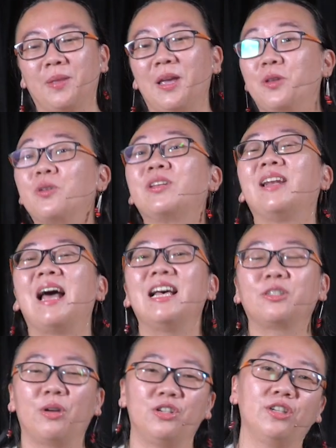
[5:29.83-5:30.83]
You know, the
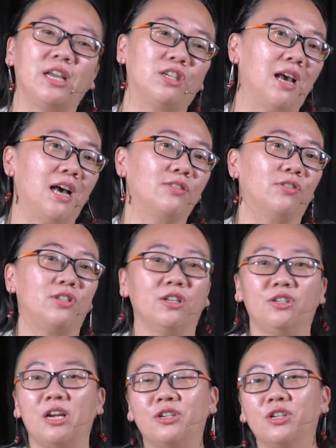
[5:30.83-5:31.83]
last question actually asked for
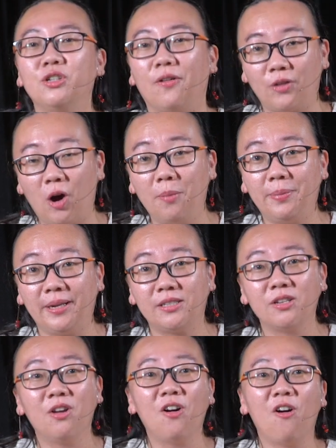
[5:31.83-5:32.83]
suggestion of
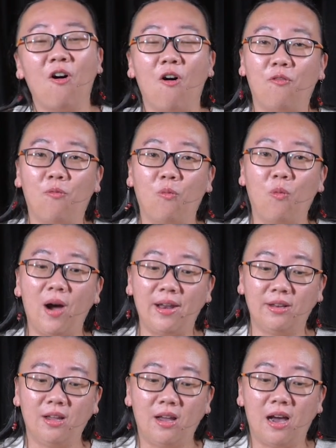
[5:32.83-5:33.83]
topics of
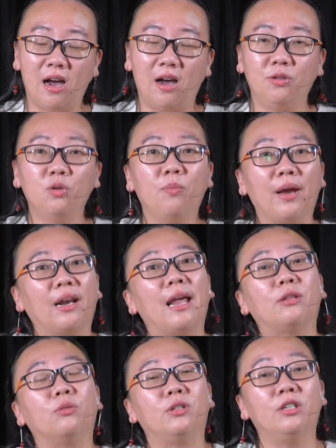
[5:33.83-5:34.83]
what you might
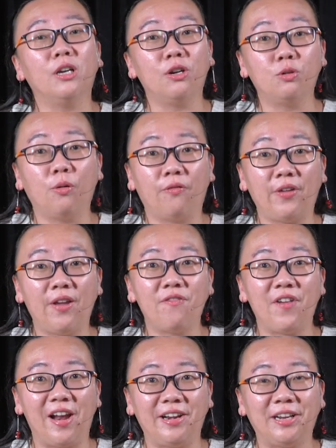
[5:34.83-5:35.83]
like to hear through Faith
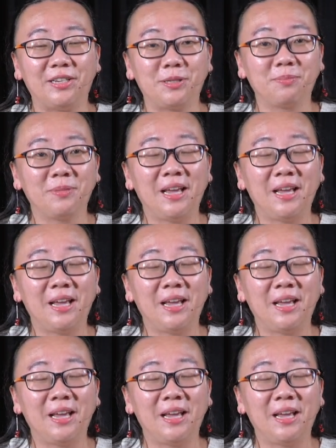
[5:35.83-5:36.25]
Fridays.